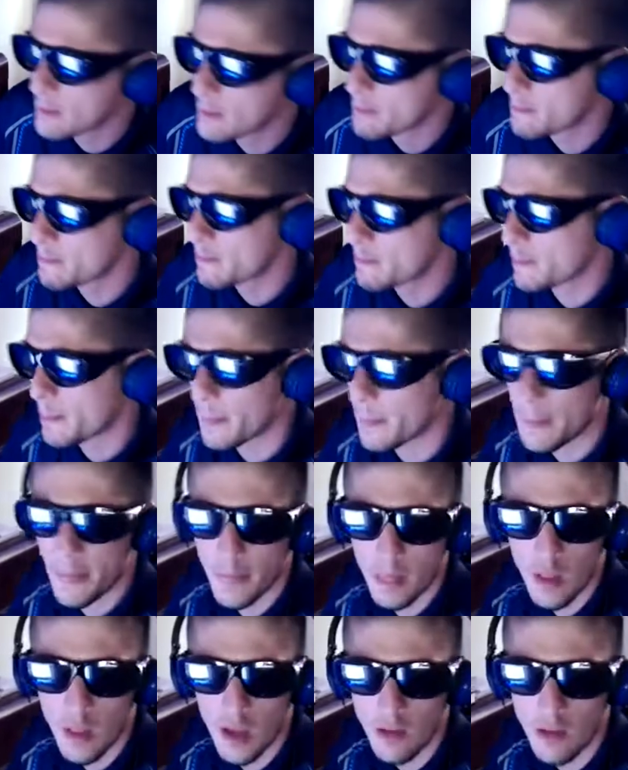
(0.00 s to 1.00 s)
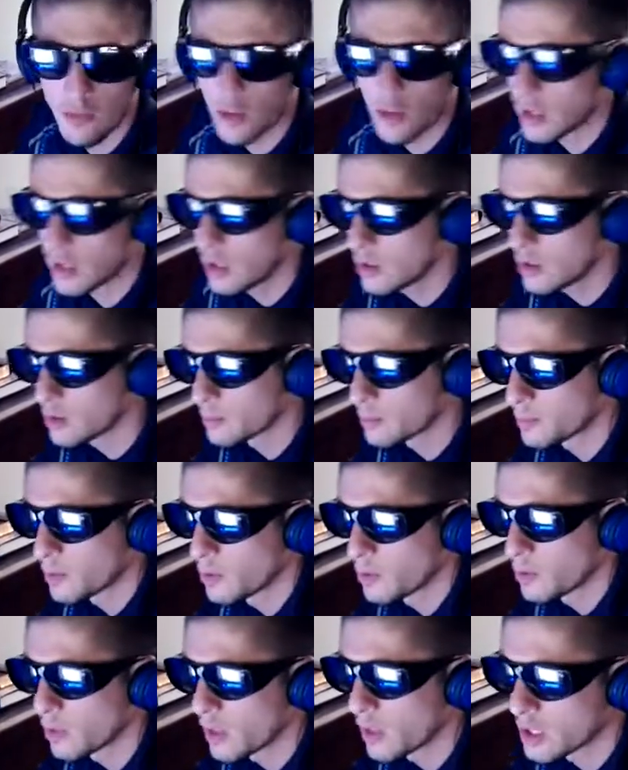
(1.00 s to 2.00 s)
I have a Gallup
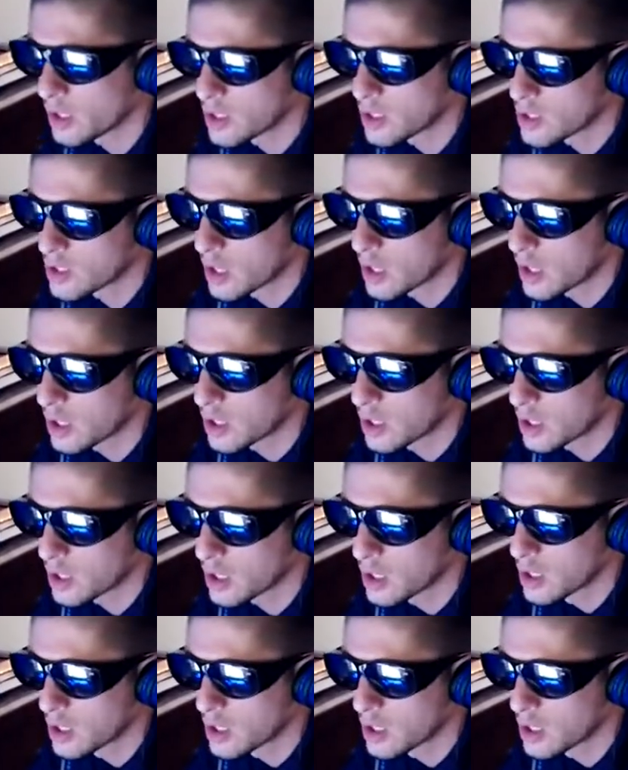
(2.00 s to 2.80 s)
poll that is like